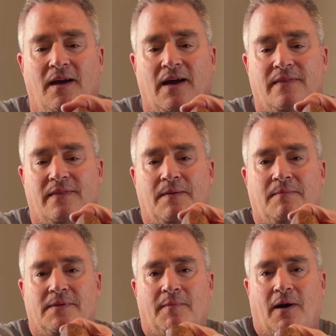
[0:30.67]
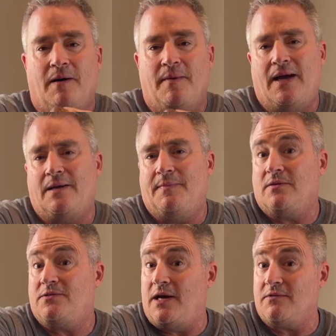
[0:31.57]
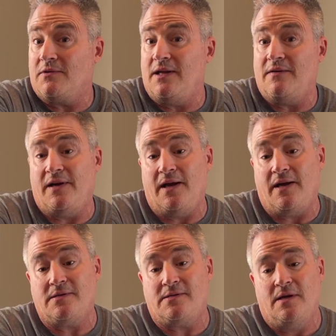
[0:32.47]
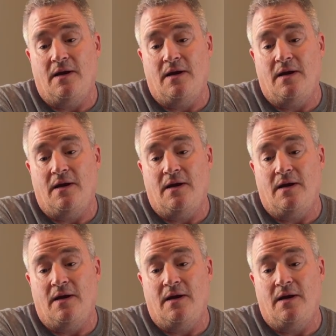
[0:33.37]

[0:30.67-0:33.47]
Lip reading: I think the mom had about 10 or 11 eggs.